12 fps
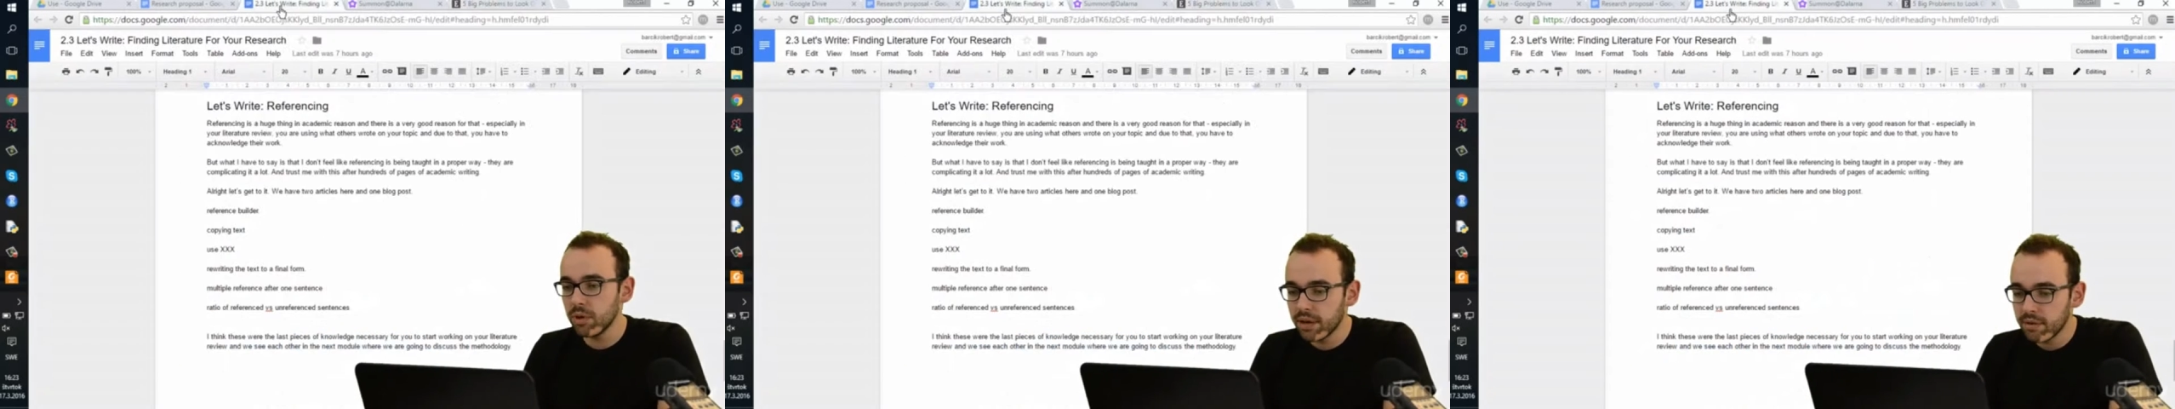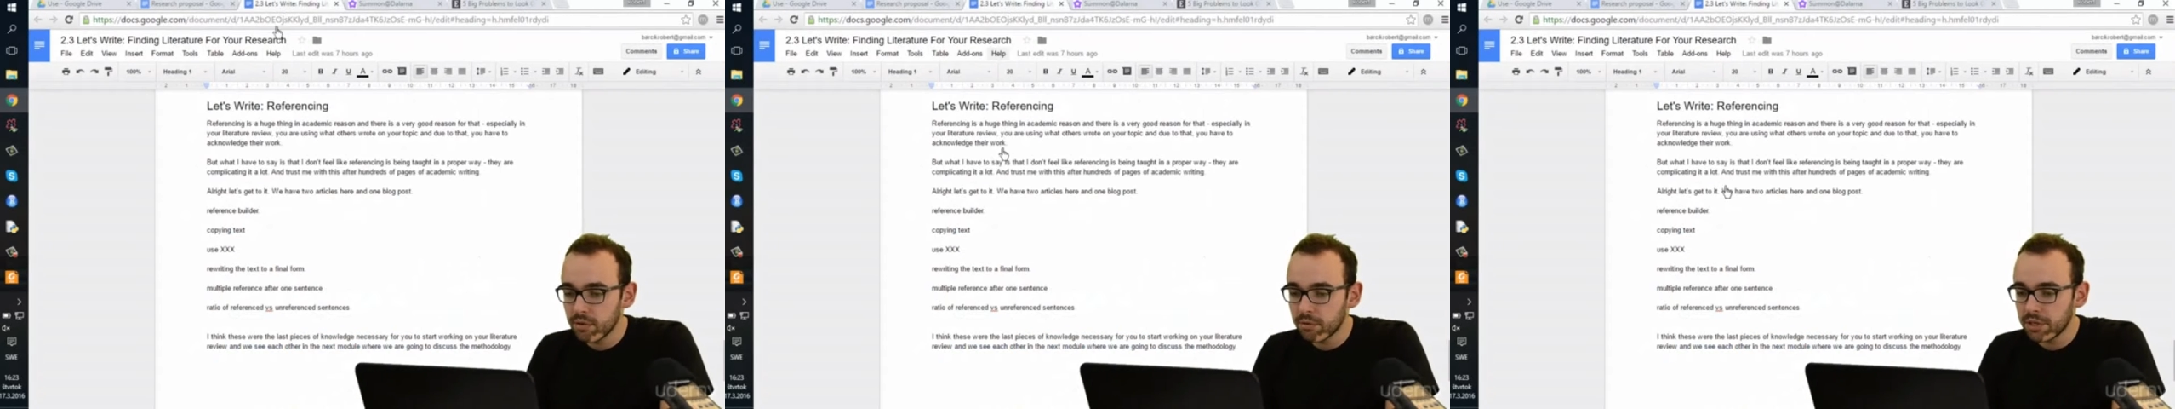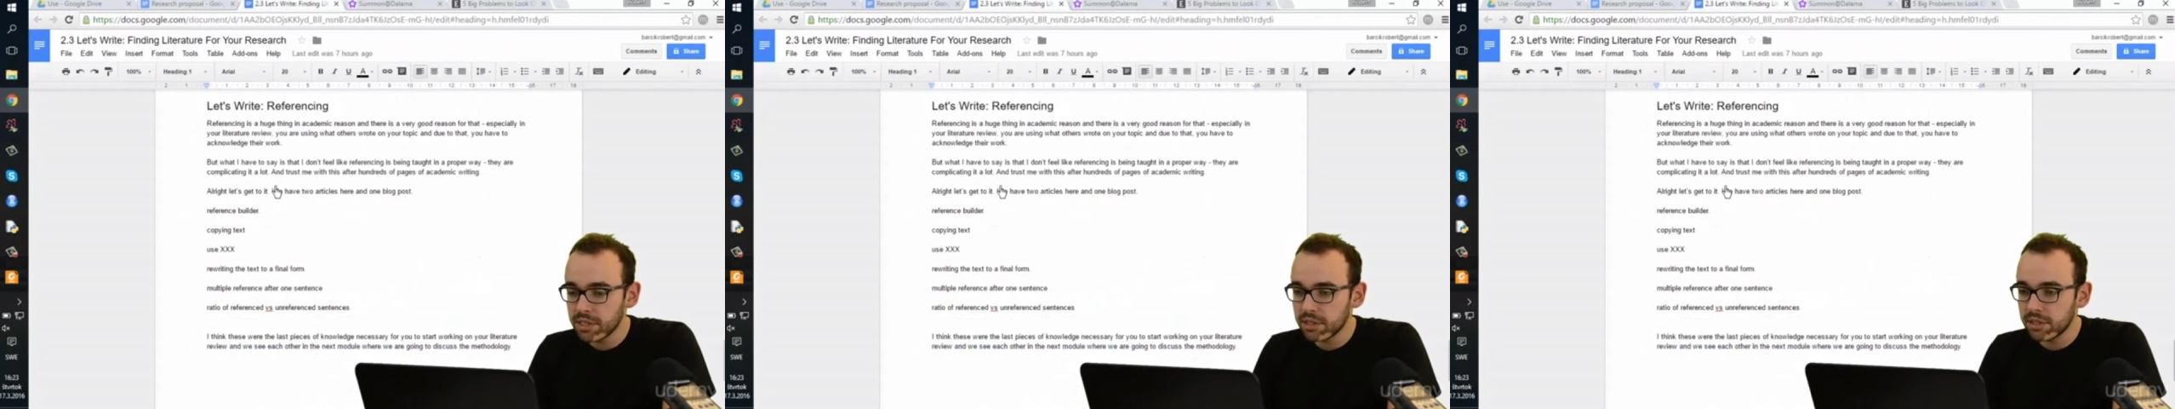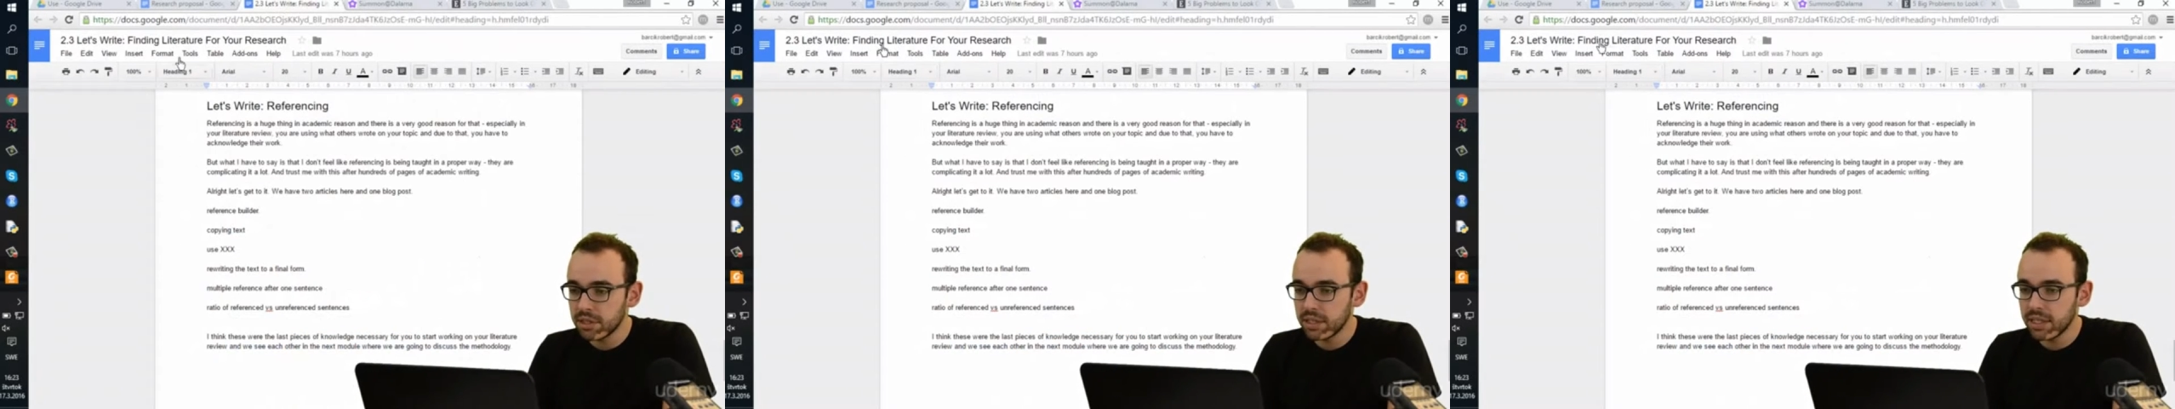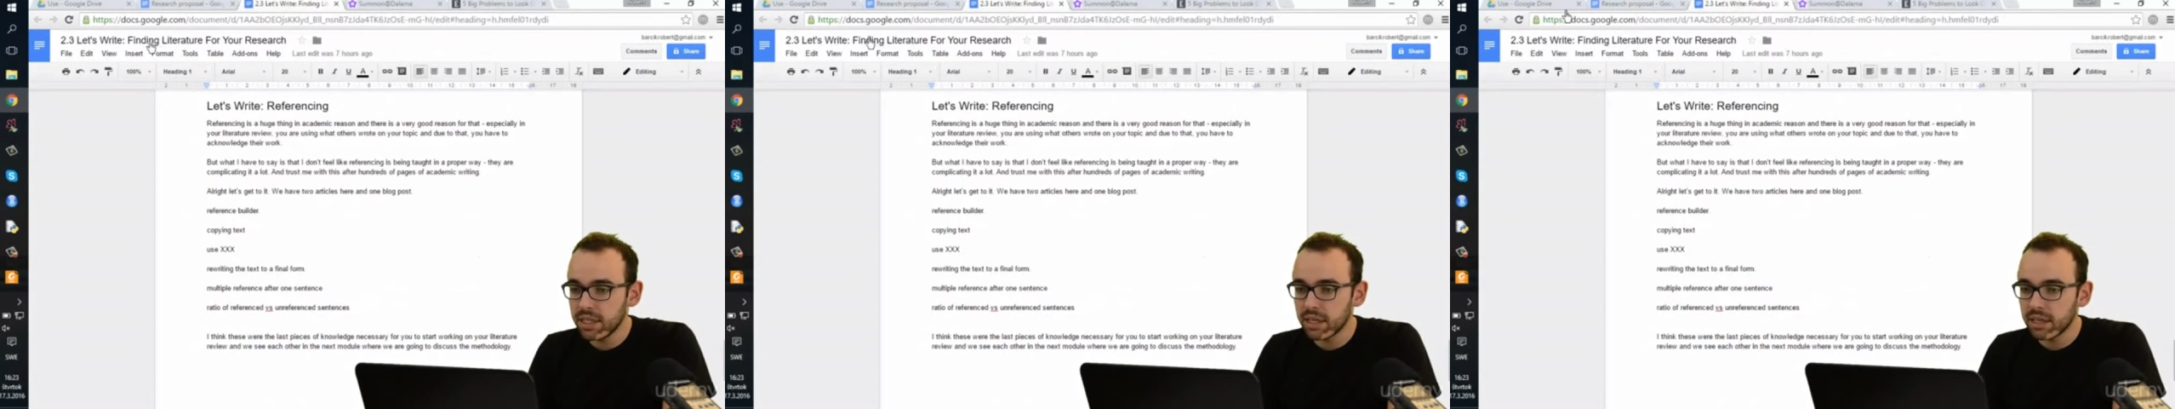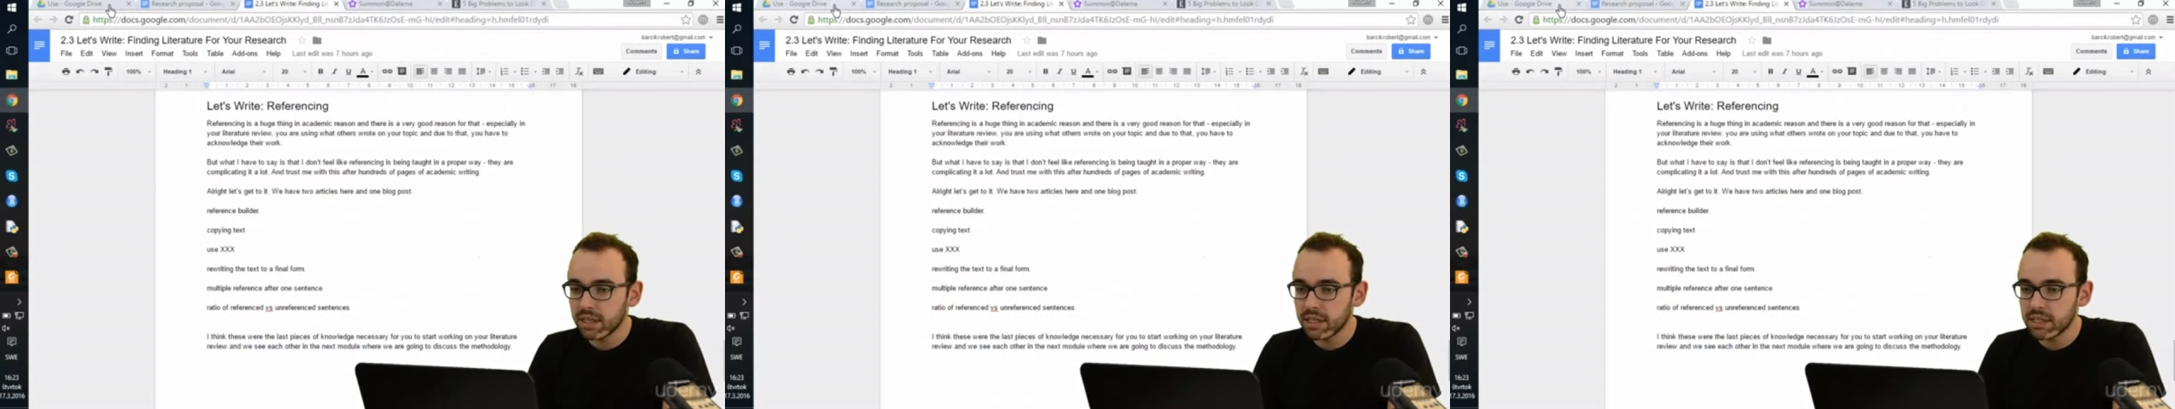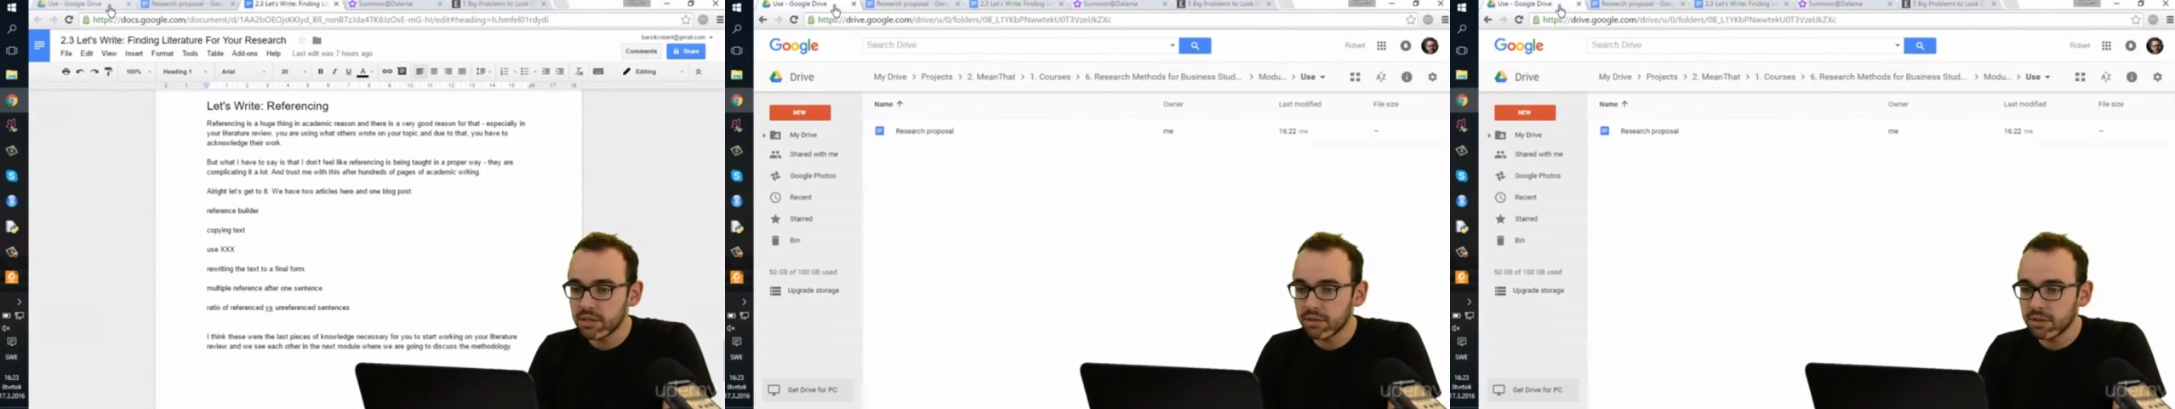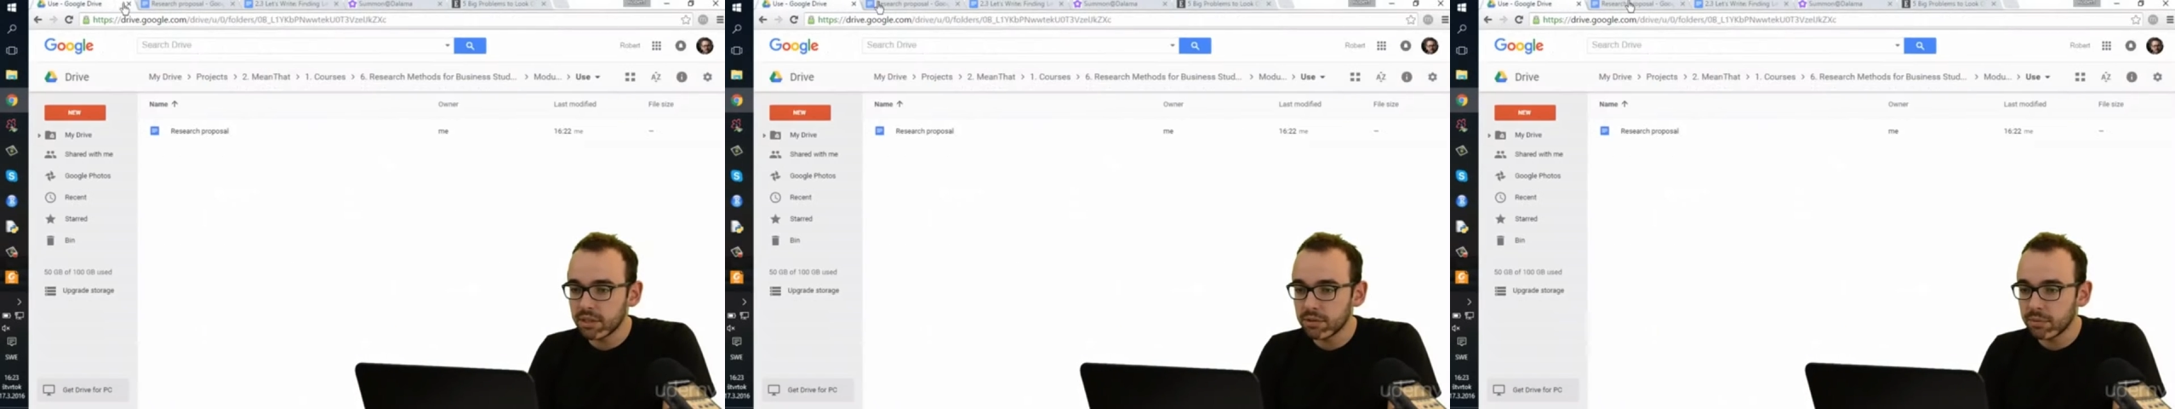have our research idea. It's
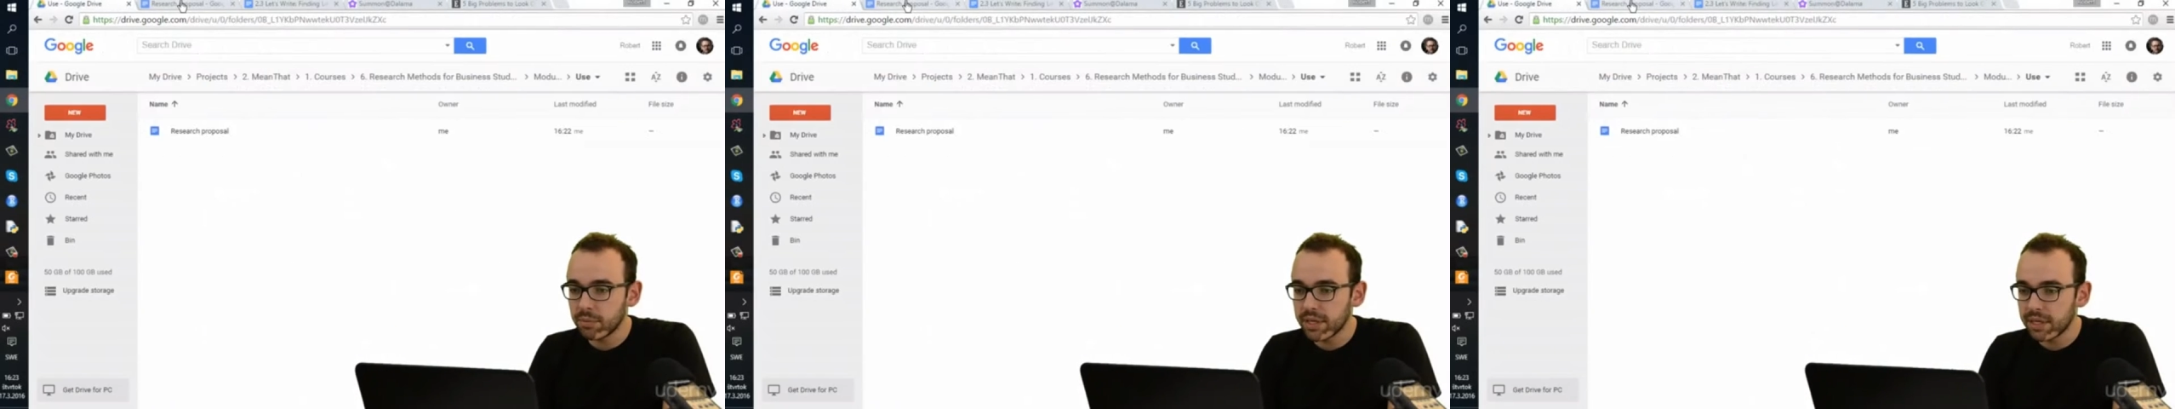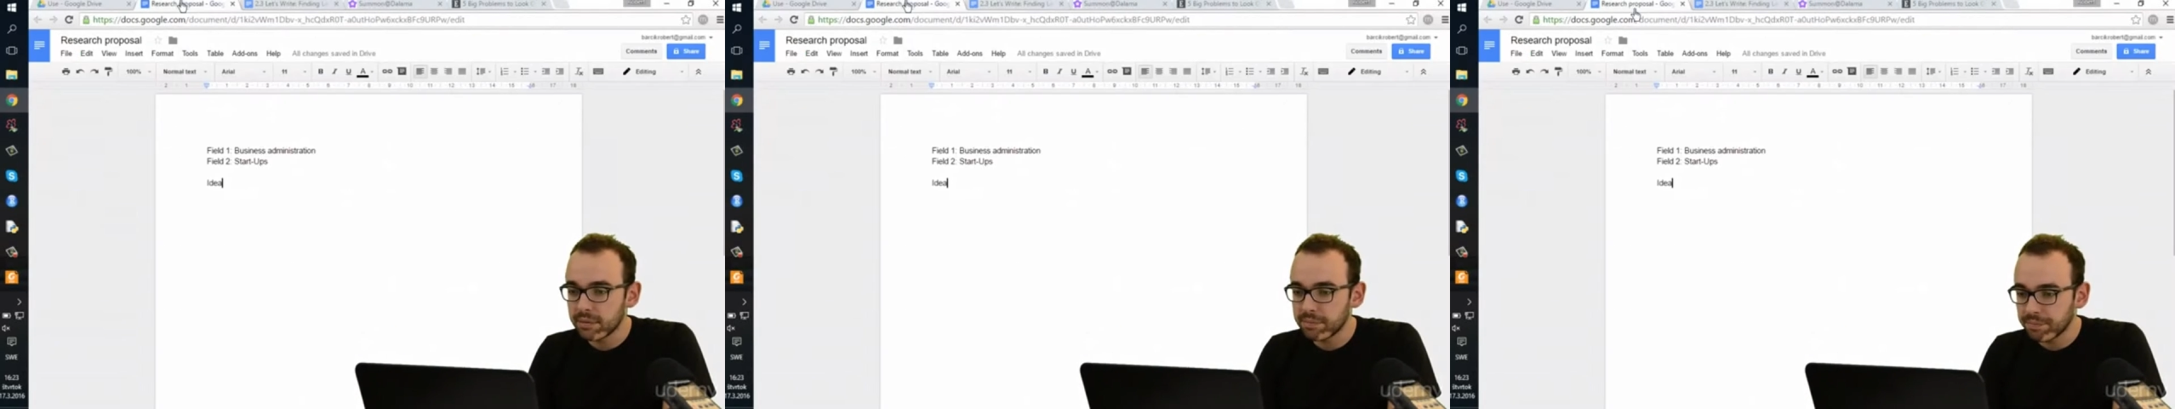going to be